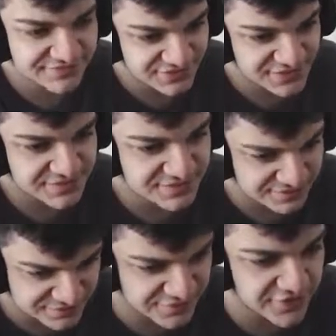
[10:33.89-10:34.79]
so
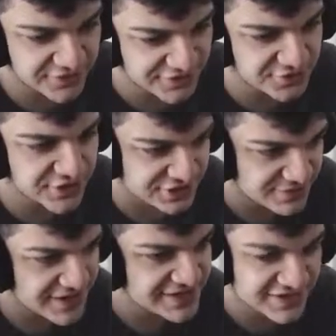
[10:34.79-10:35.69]
follow the Twitch,
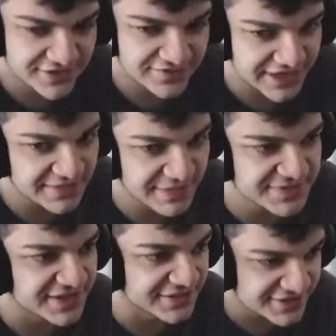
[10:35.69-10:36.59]
man. It's a good vibe. I'm
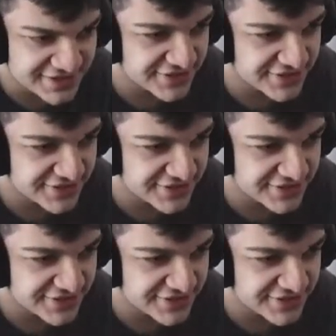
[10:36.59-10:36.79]
telling you, it's a good